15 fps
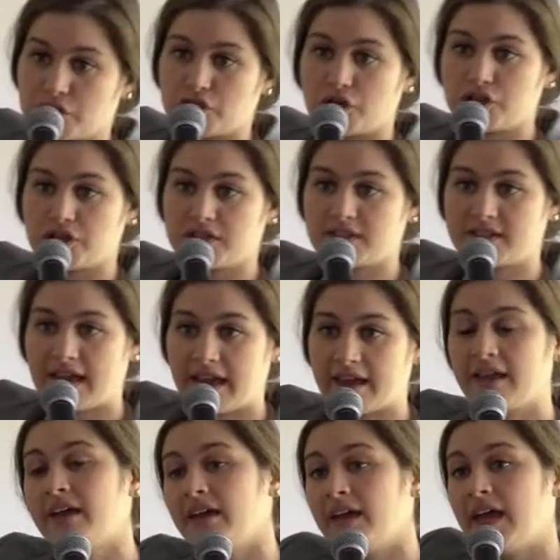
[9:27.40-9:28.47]
of church and
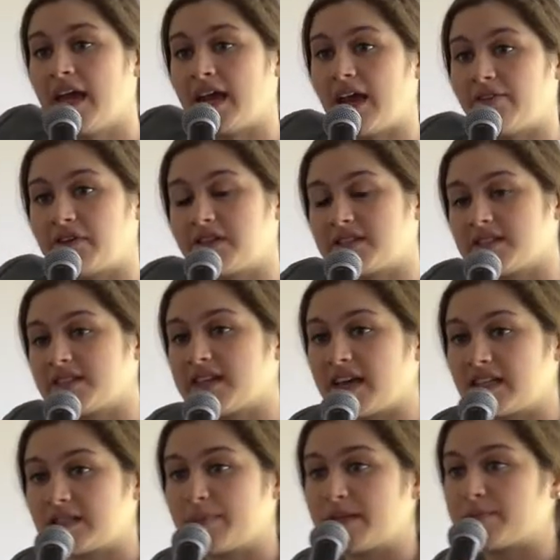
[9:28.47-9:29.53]
state and evidence and
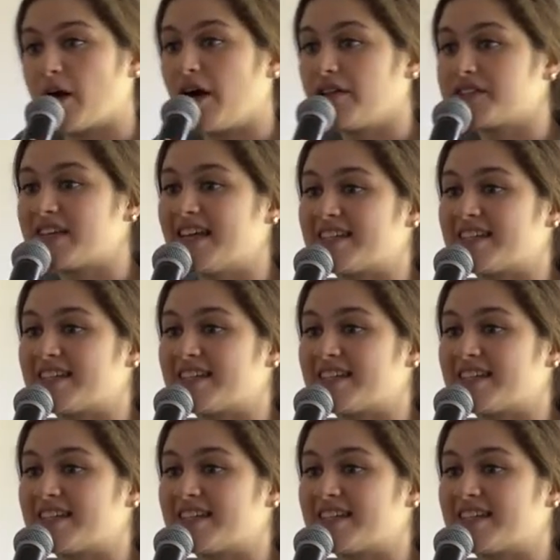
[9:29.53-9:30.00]
science-based policy.